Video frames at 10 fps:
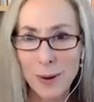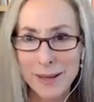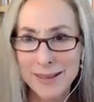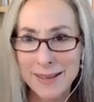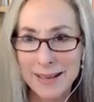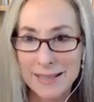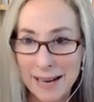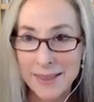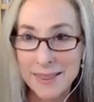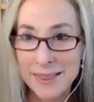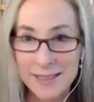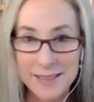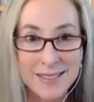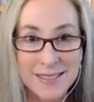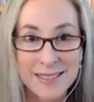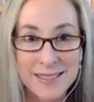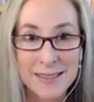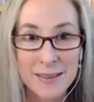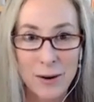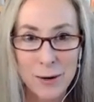do I think I got this?
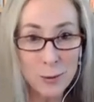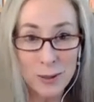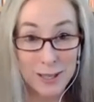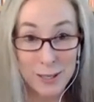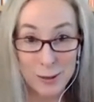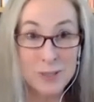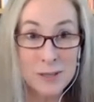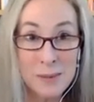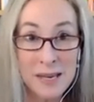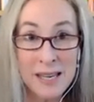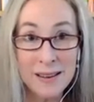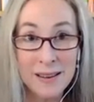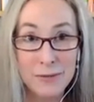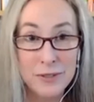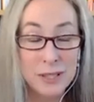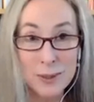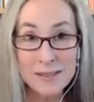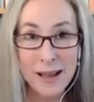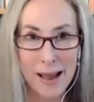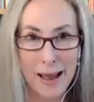Are you accusing me of
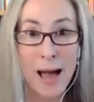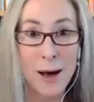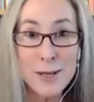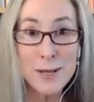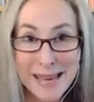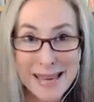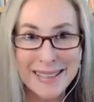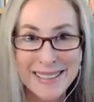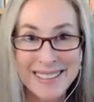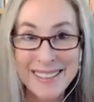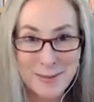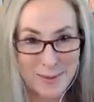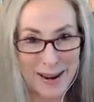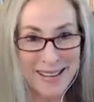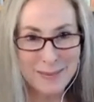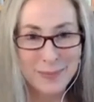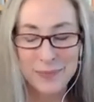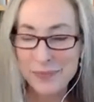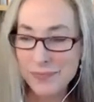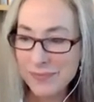doing so? How do you mean, right?
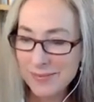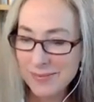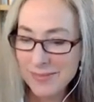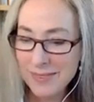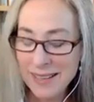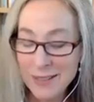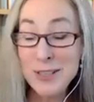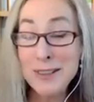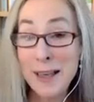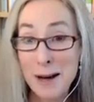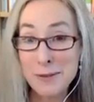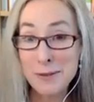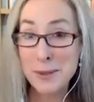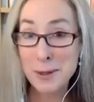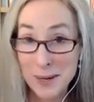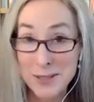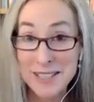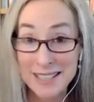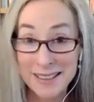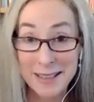And she left, but the
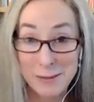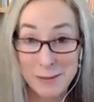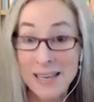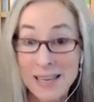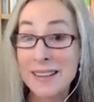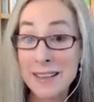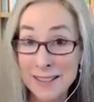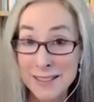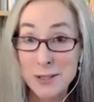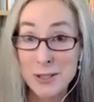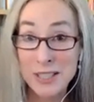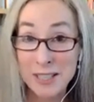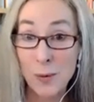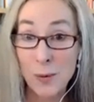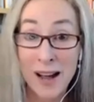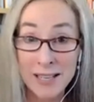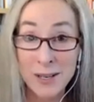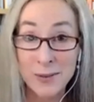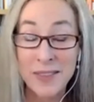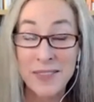question didn't leave me. And little did she know, or I
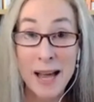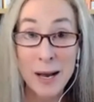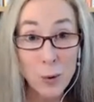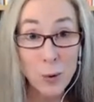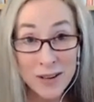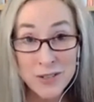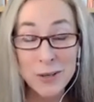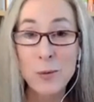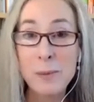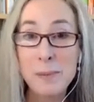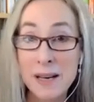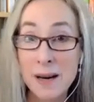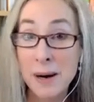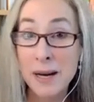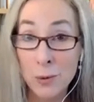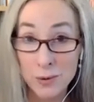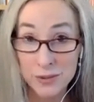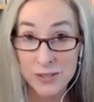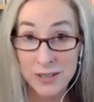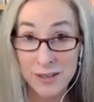know, that that question would become my
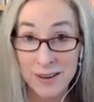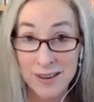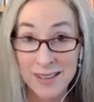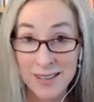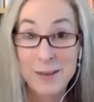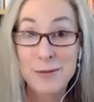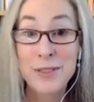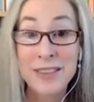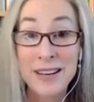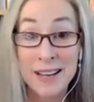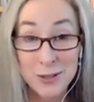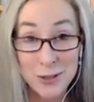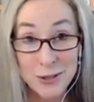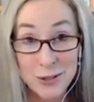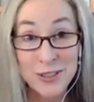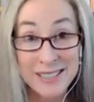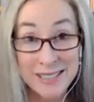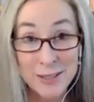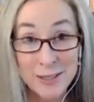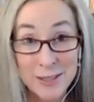North Star for the next thirty
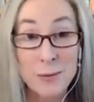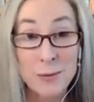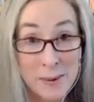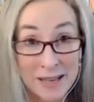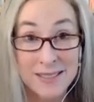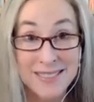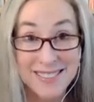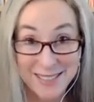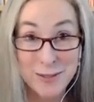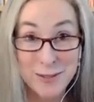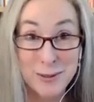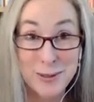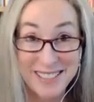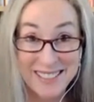years and remains true